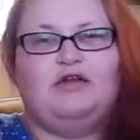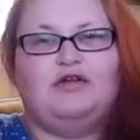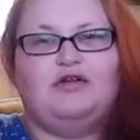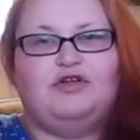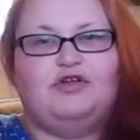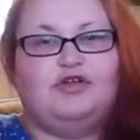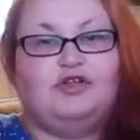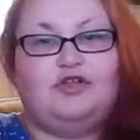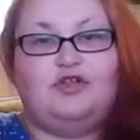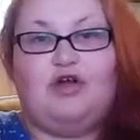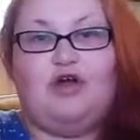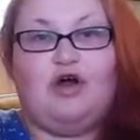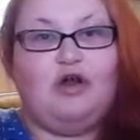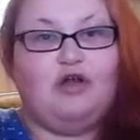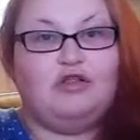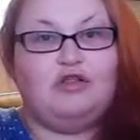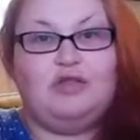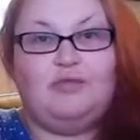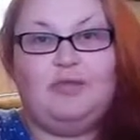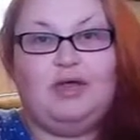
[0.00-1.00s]
just
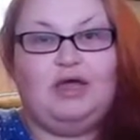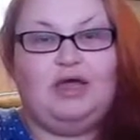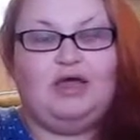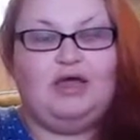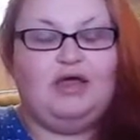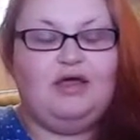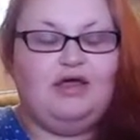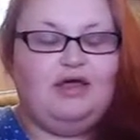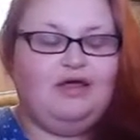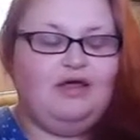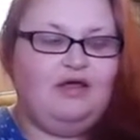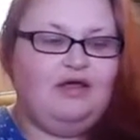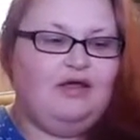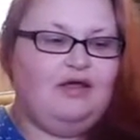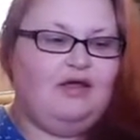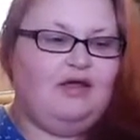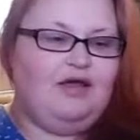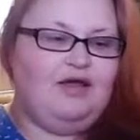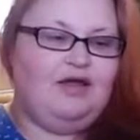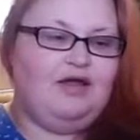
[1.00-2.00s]
talk to me,
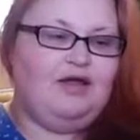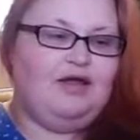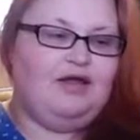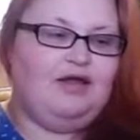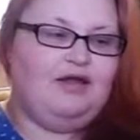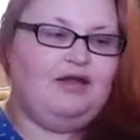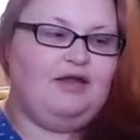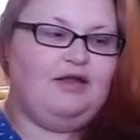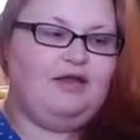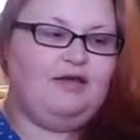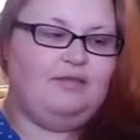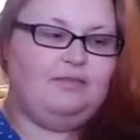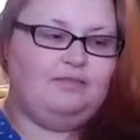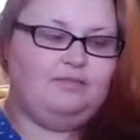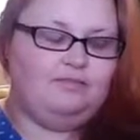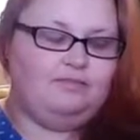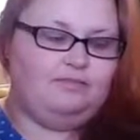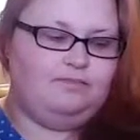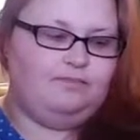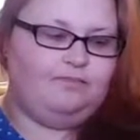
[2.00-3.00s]
and,
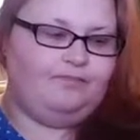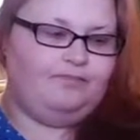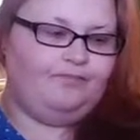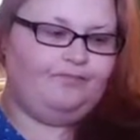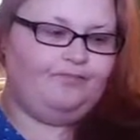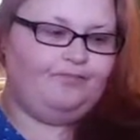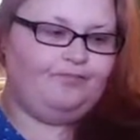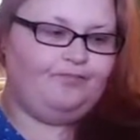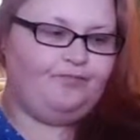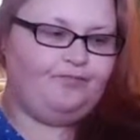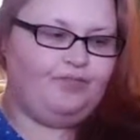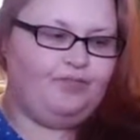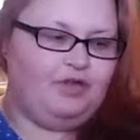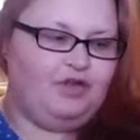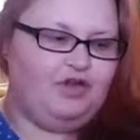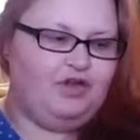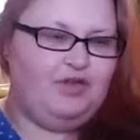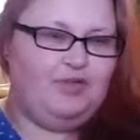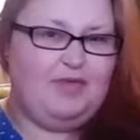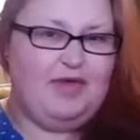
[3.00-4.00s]

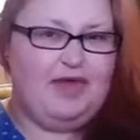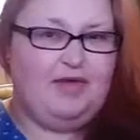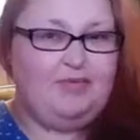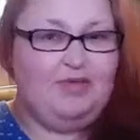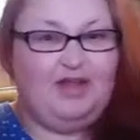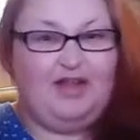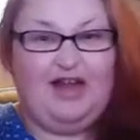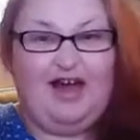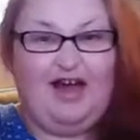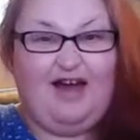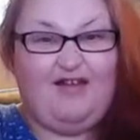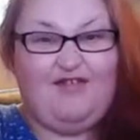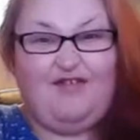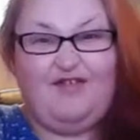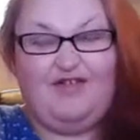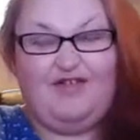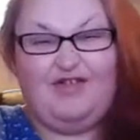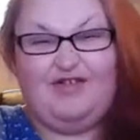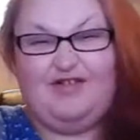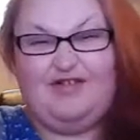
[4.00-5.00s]
he made me laugh
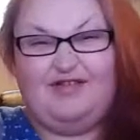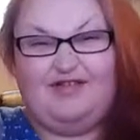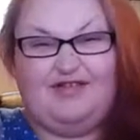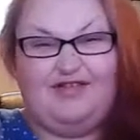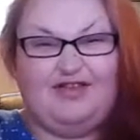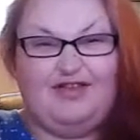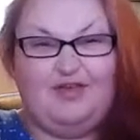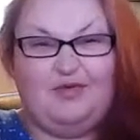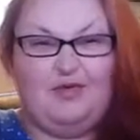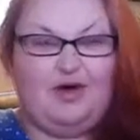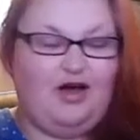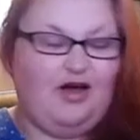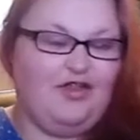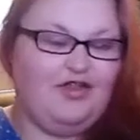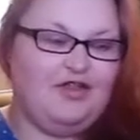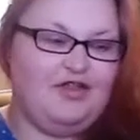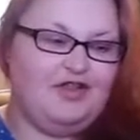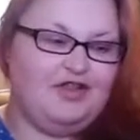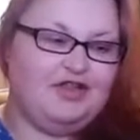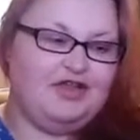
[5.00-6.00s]
and do all
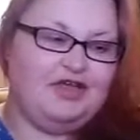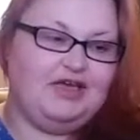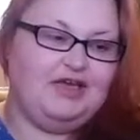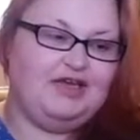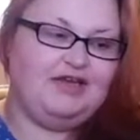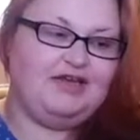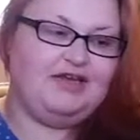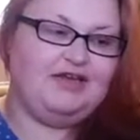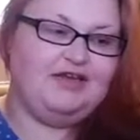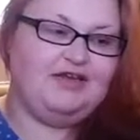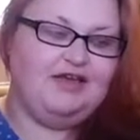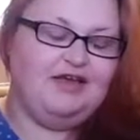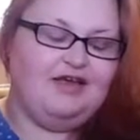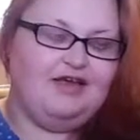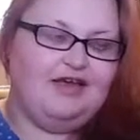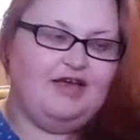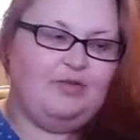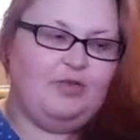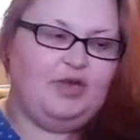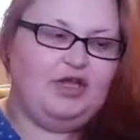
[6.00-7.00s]
those things. And
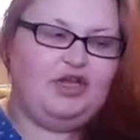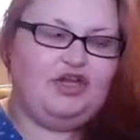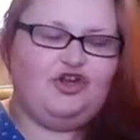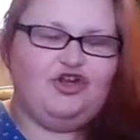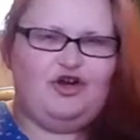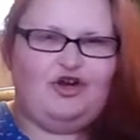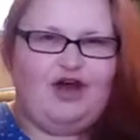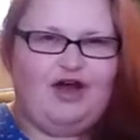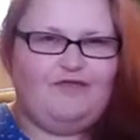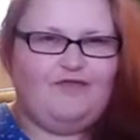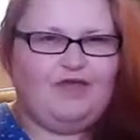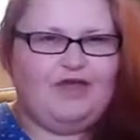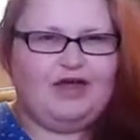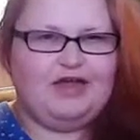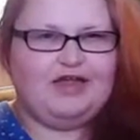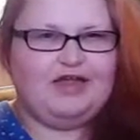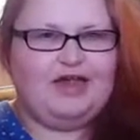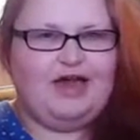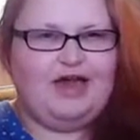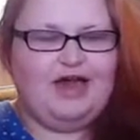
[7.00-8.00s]
when you don't have
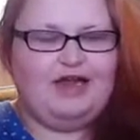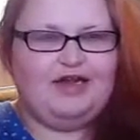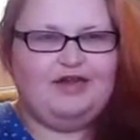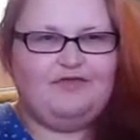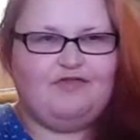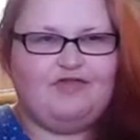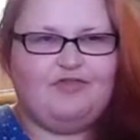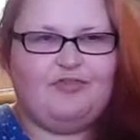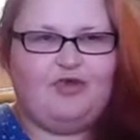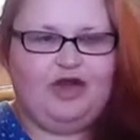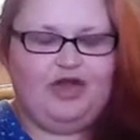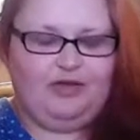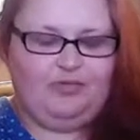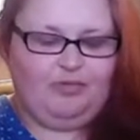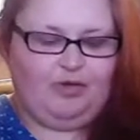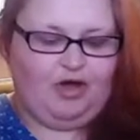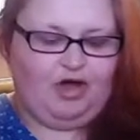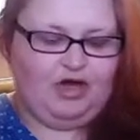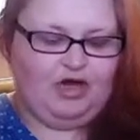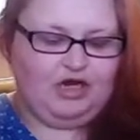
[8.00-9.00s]
that kind of
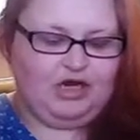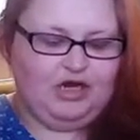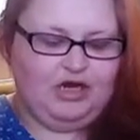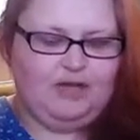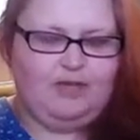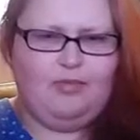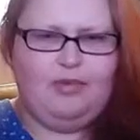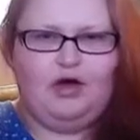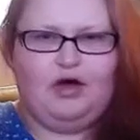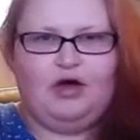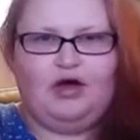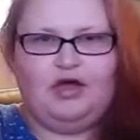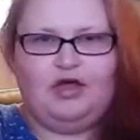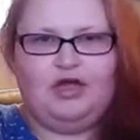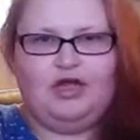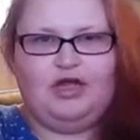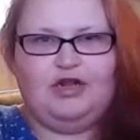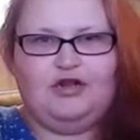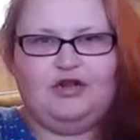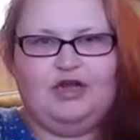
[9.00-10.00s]
springboard anymore,
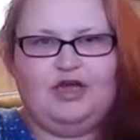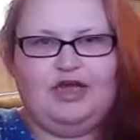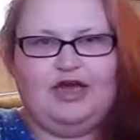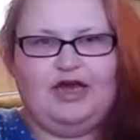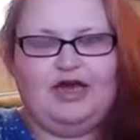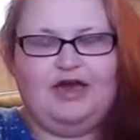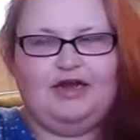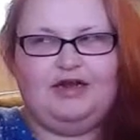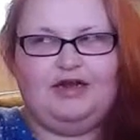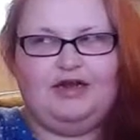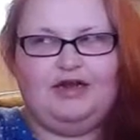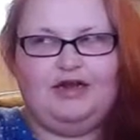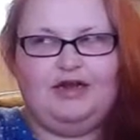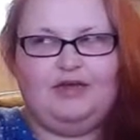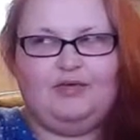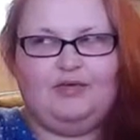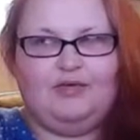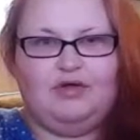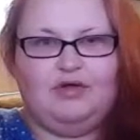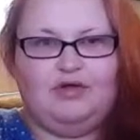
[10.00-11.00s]
you're kind of
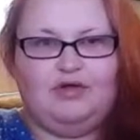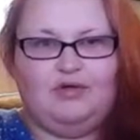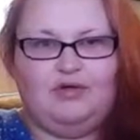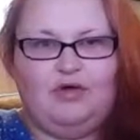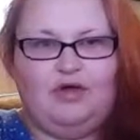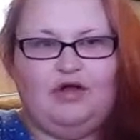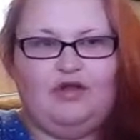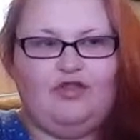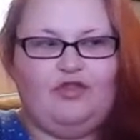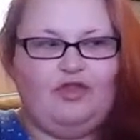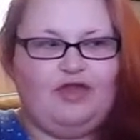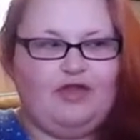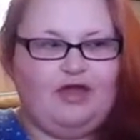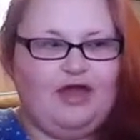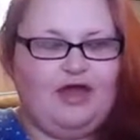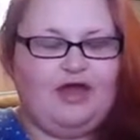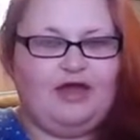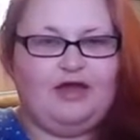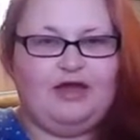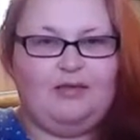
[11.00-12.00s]
like, well, what the
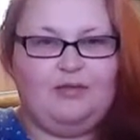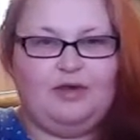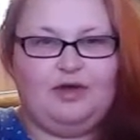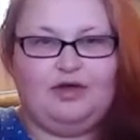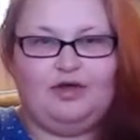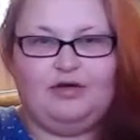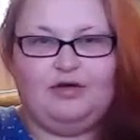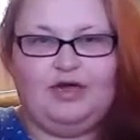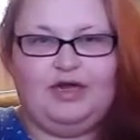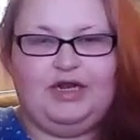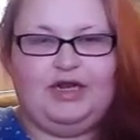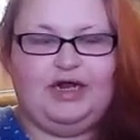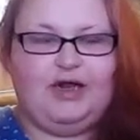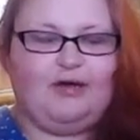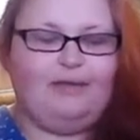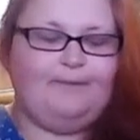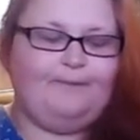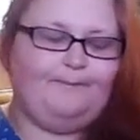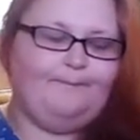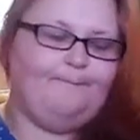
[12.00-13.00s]
heck am I doing now?